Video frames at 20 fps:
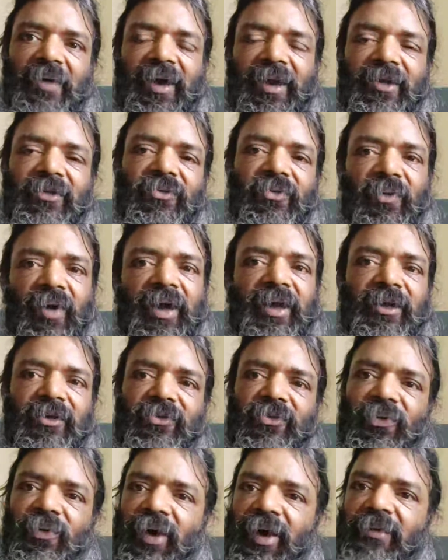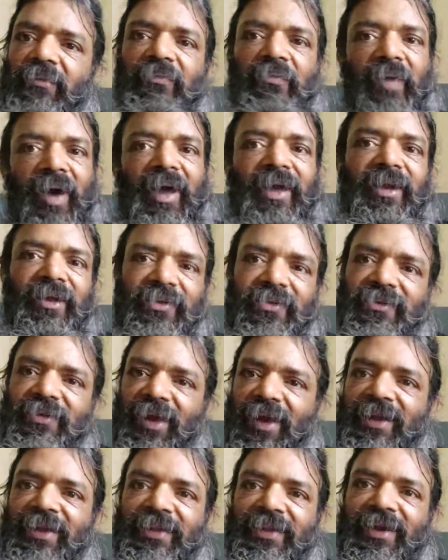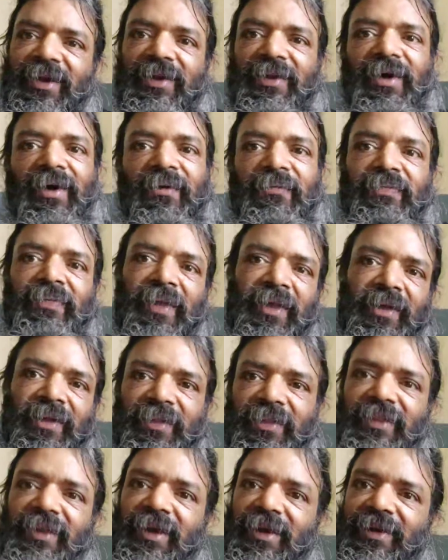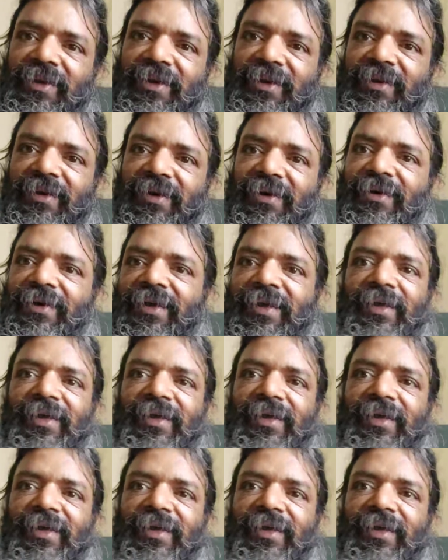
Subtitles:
minus y square minus sine theta d theta.